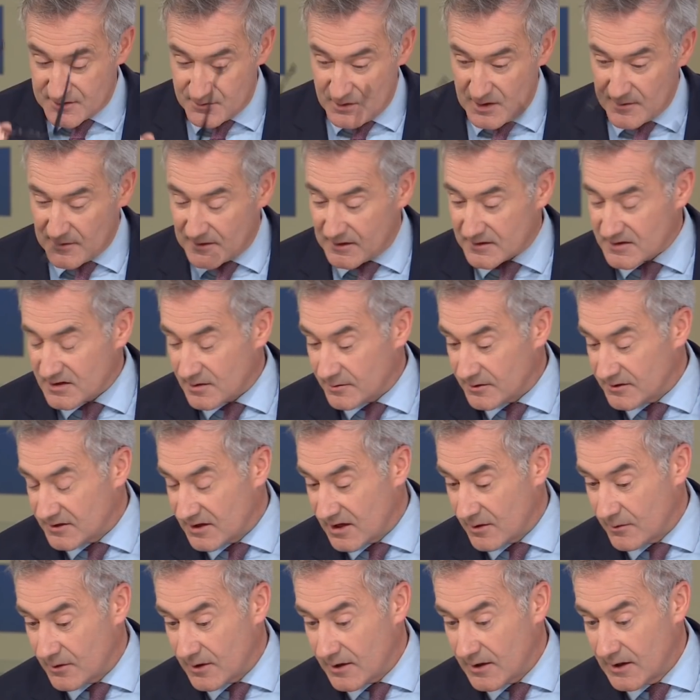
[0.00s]
it's right about the time of
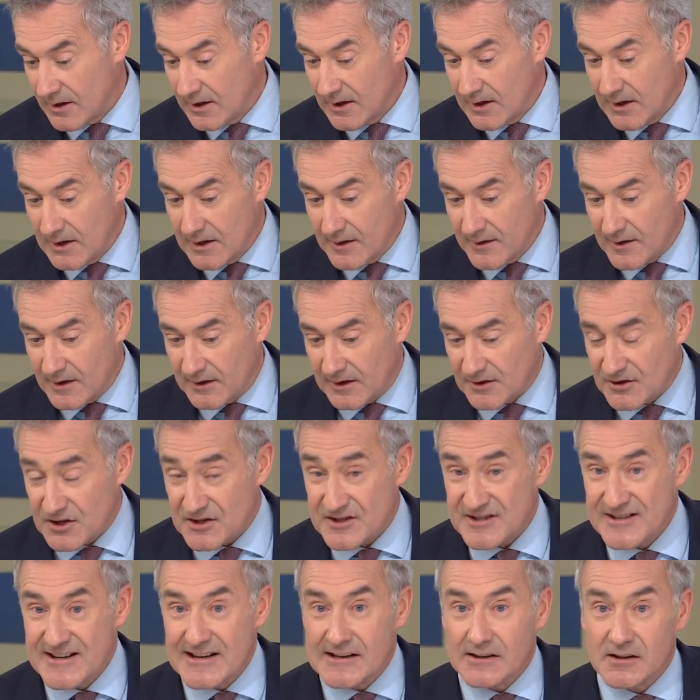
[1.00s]
the day where the
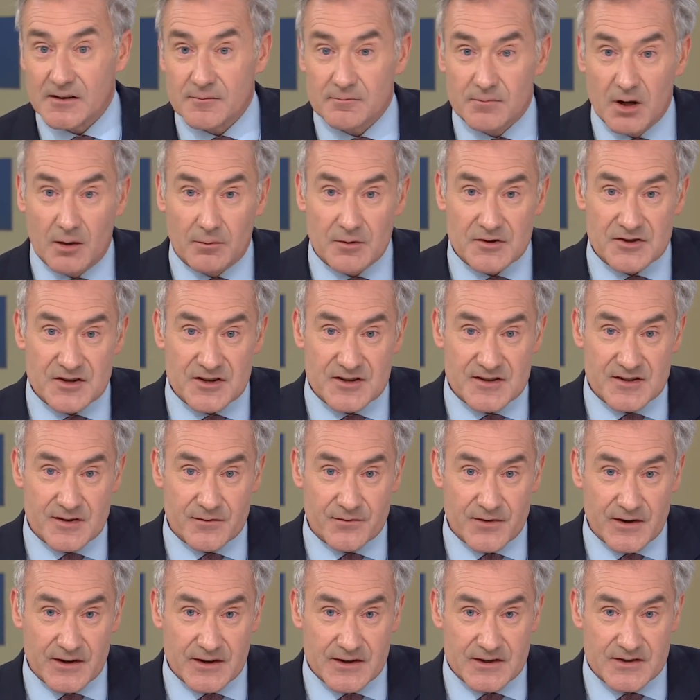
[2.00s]
NHS in England publishes the
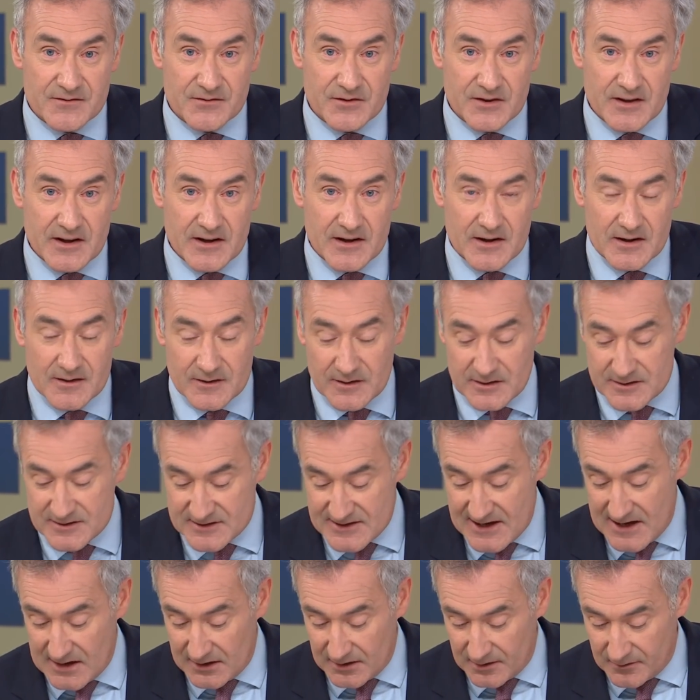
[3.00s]
figures for the, the
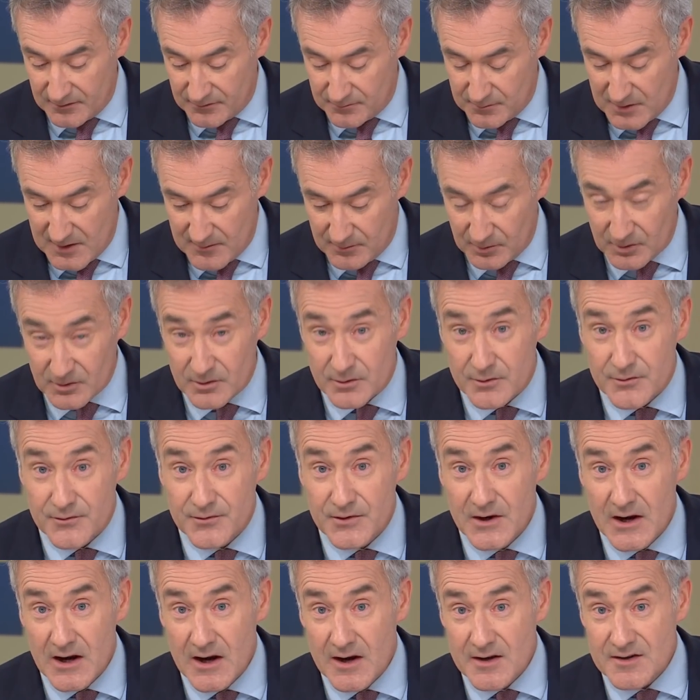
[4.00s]
tally of people
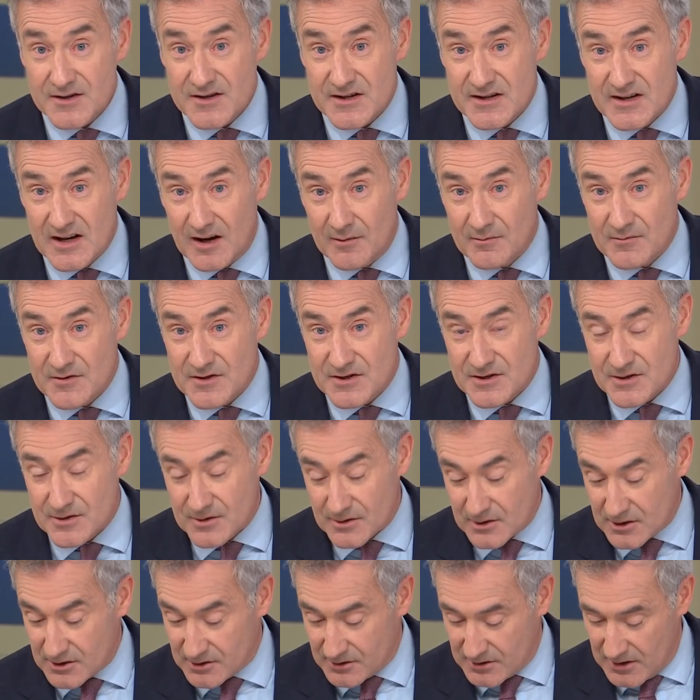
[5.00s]
who've succumbed to
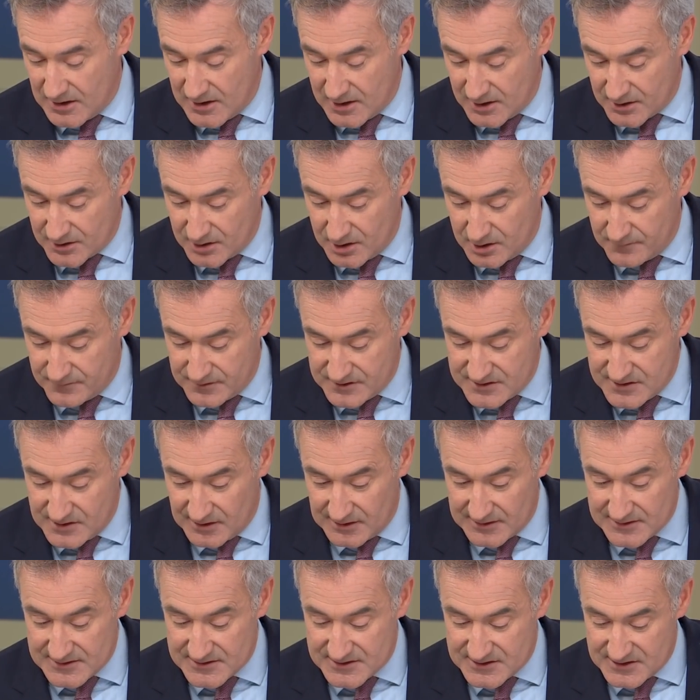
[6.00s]
uh, COVID
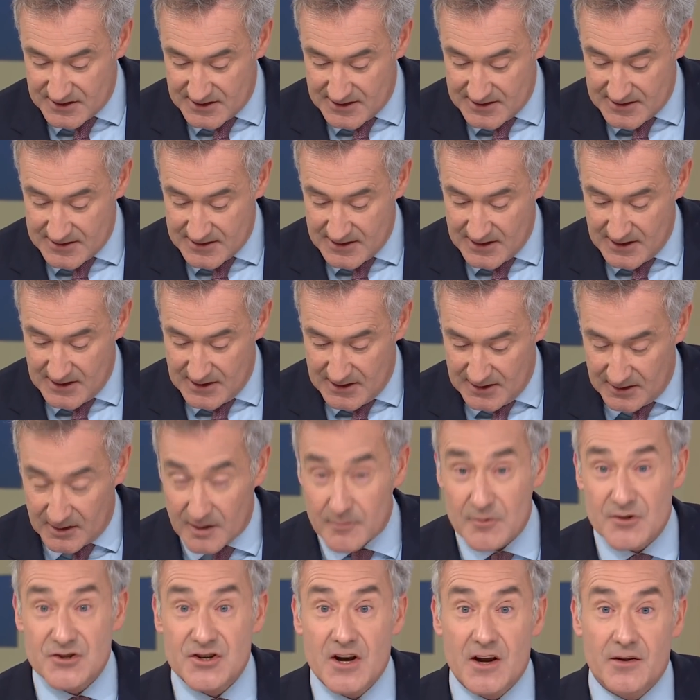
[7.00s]
19. Uh,
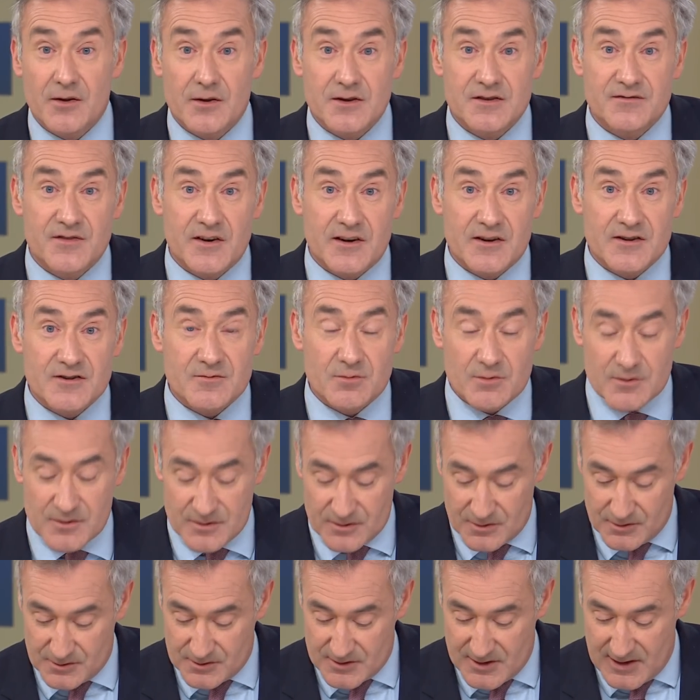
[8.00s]
let me share those figures
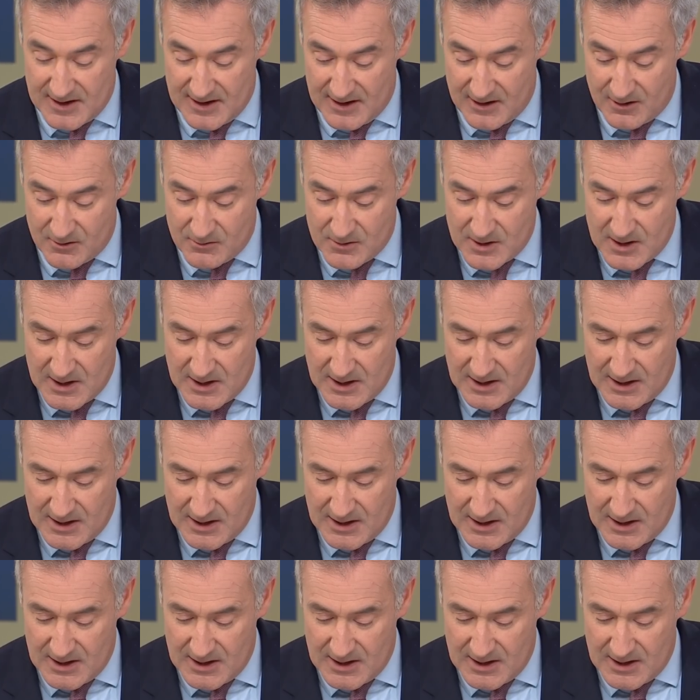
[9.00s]
with you now.